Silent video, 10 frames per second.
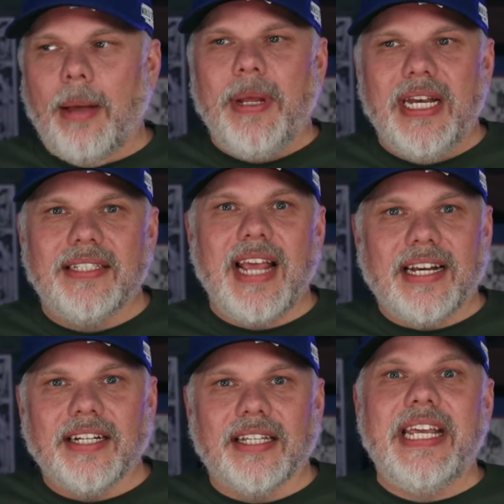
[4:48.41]
I mean, it
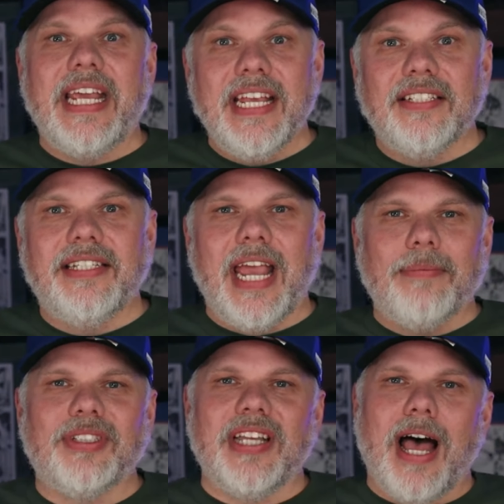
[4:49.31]
technically is
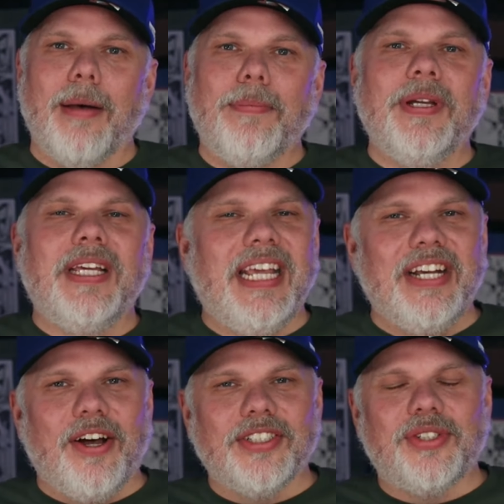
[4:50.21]
GameStop
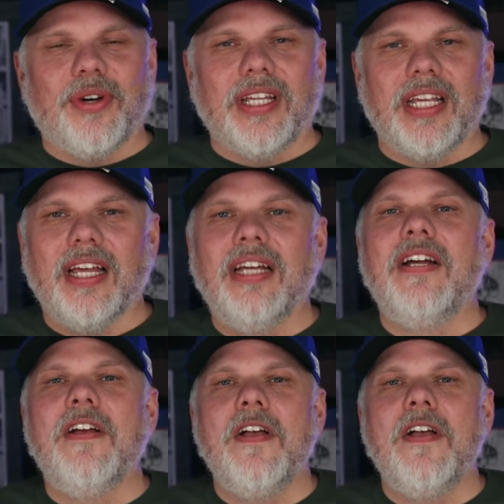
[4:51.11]
in Australia,